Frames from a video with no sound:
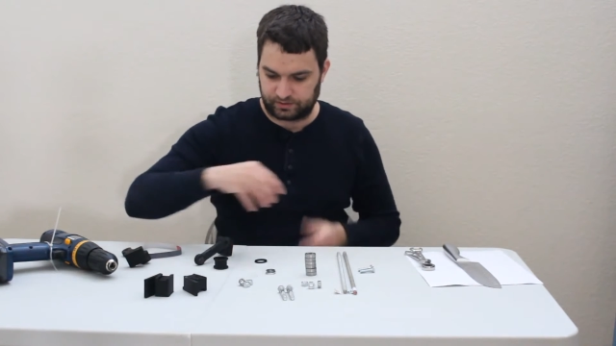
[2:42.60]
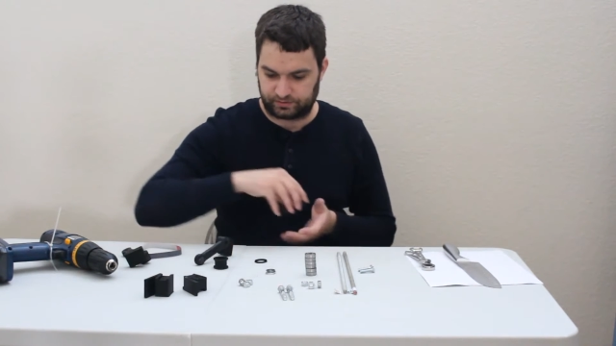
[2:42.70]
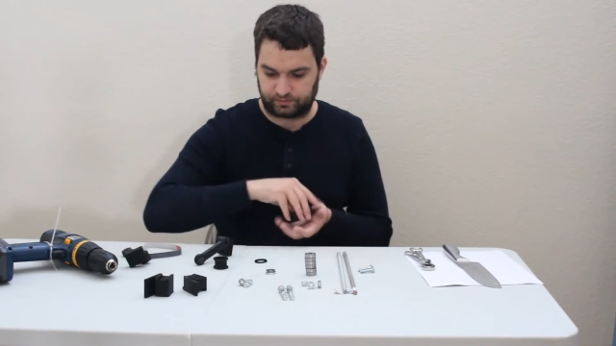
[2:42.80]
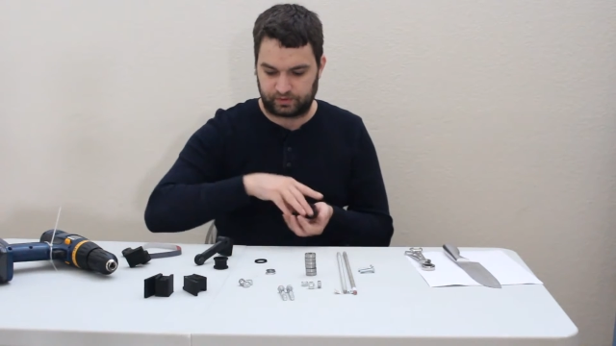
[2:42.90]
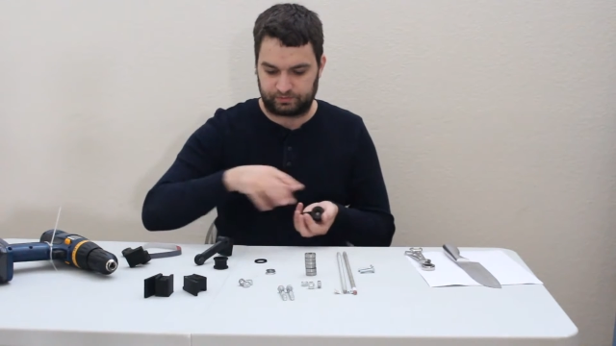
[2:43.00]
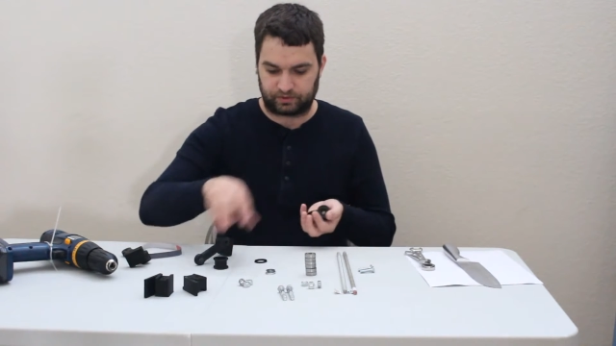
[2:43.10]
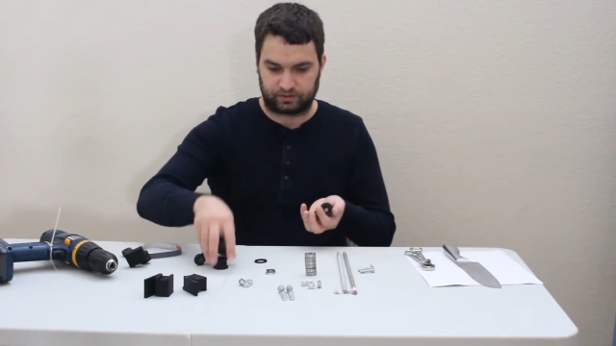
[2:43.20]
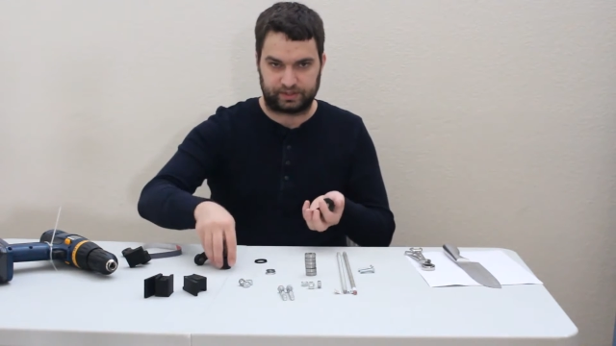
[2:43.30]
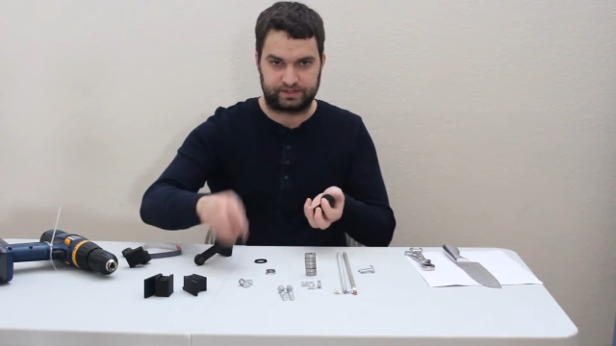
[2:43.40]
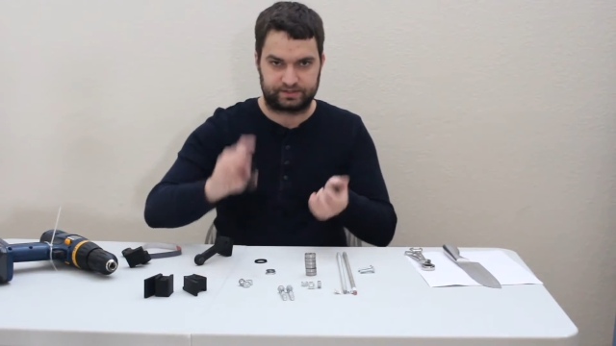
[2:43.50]
3
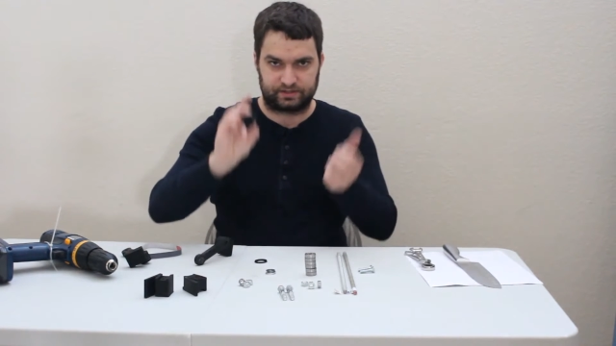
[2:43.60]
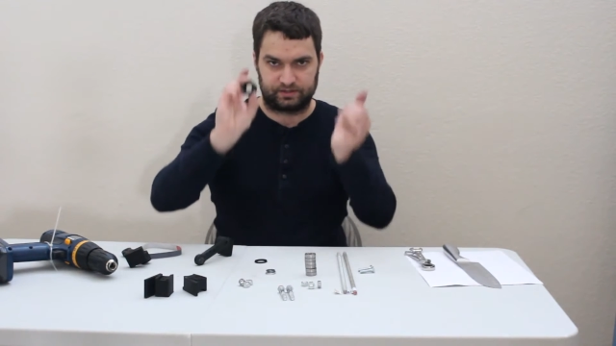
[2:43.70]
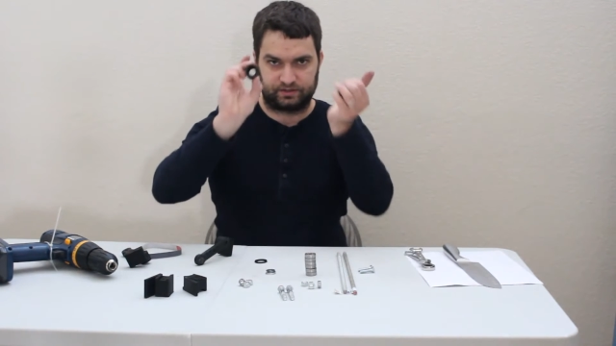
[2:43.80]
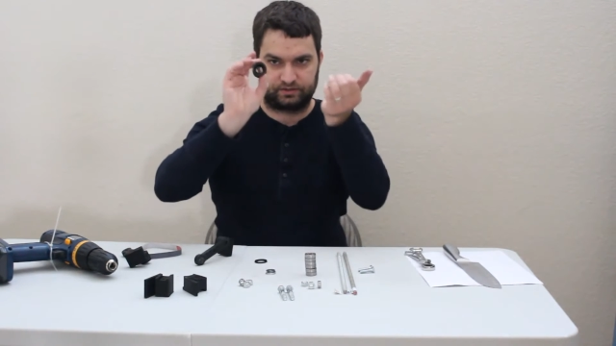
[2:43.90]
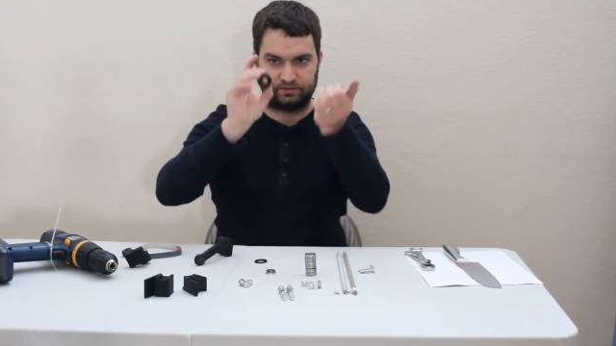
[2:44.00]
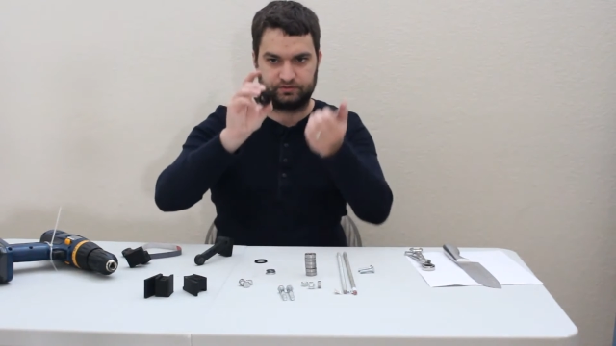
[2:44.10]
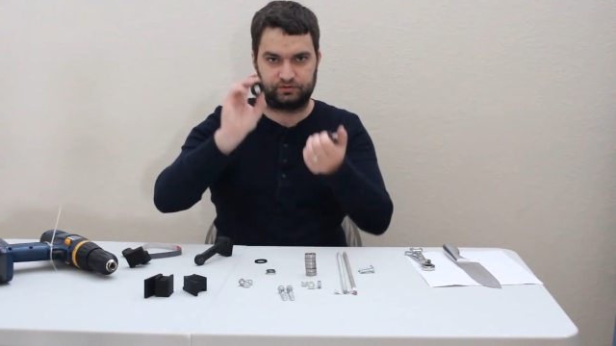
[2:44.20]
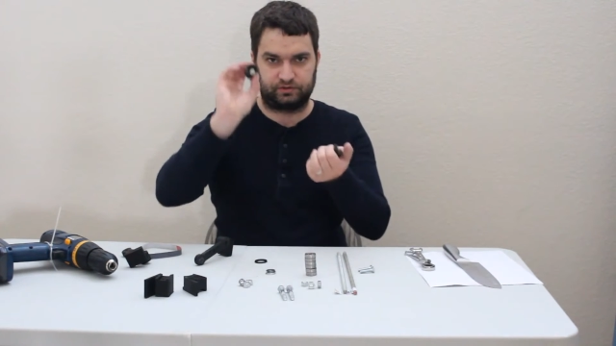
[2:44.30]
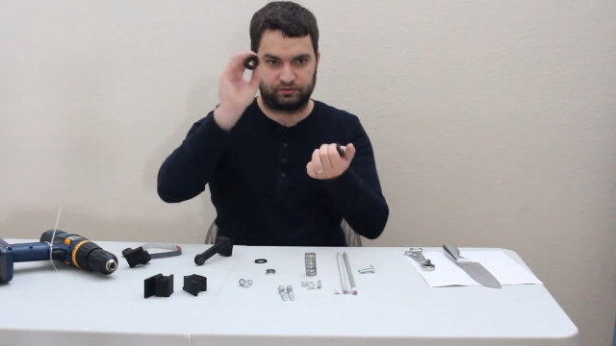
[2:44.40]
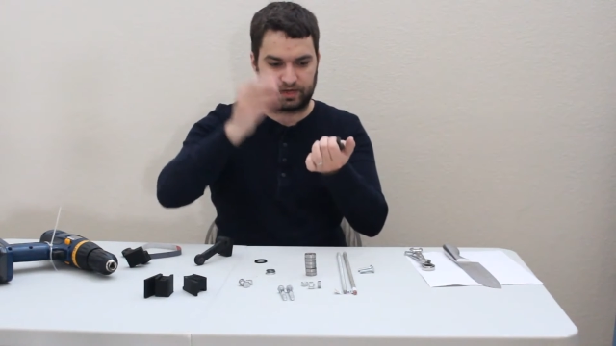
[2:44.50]
pulleys,
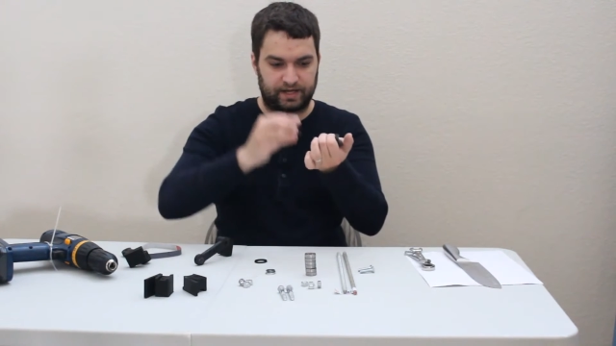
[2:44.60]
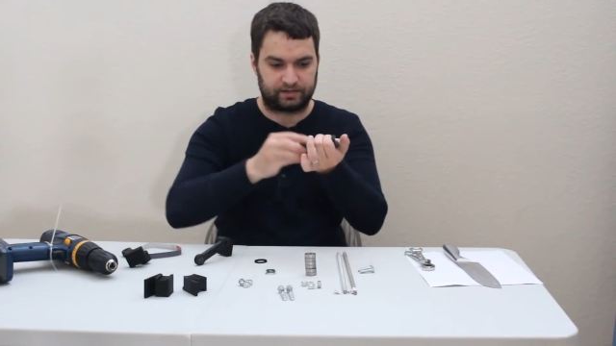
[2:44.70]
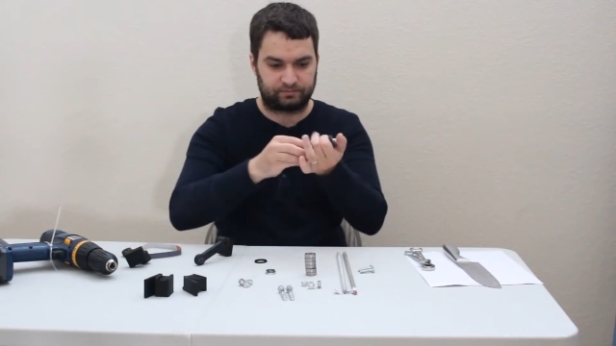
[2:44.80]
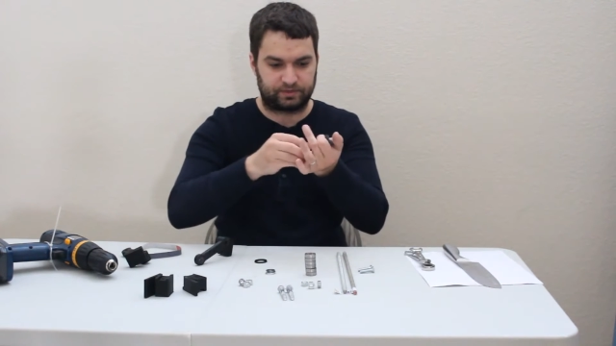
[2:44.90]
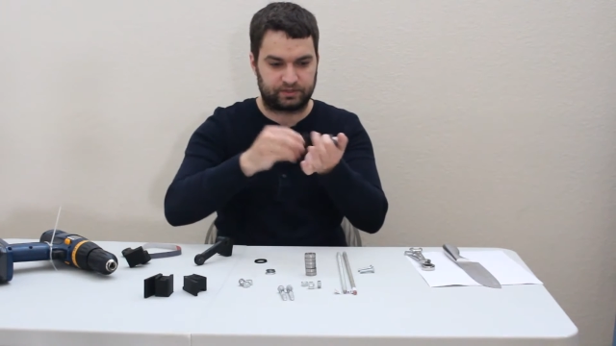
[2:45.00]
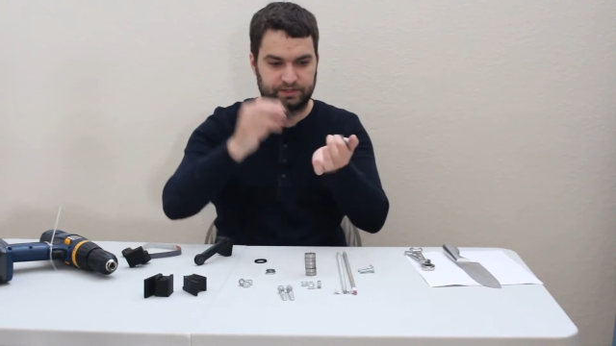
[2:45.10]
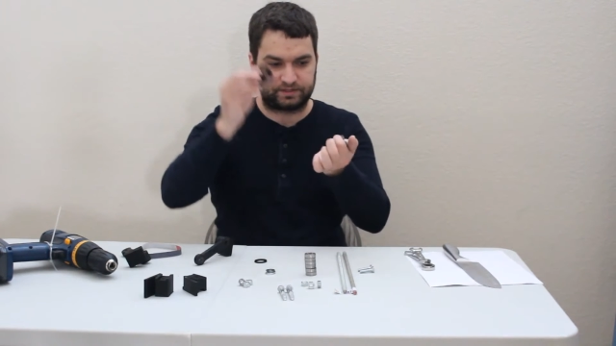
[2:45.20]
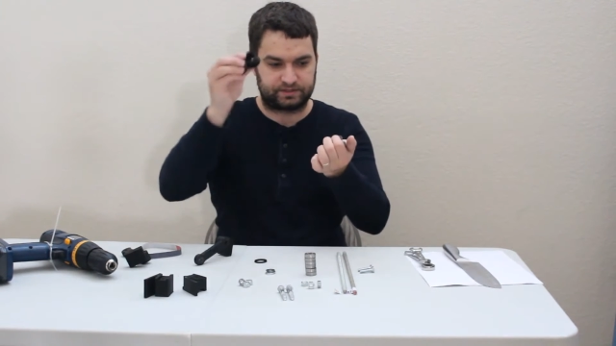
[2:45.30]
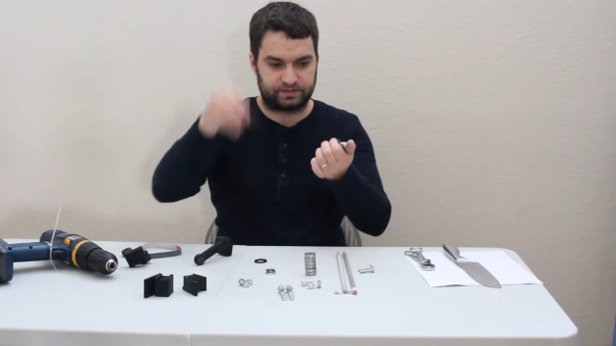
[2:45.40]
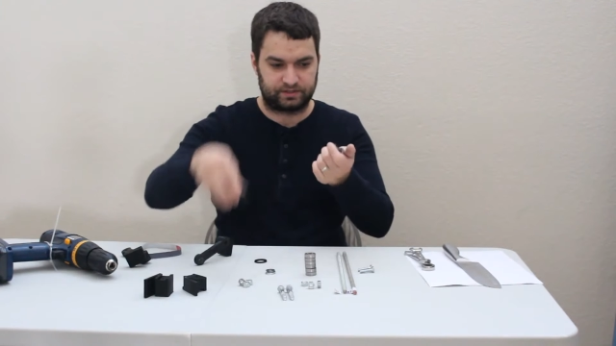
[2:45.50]
2 idle pulleys,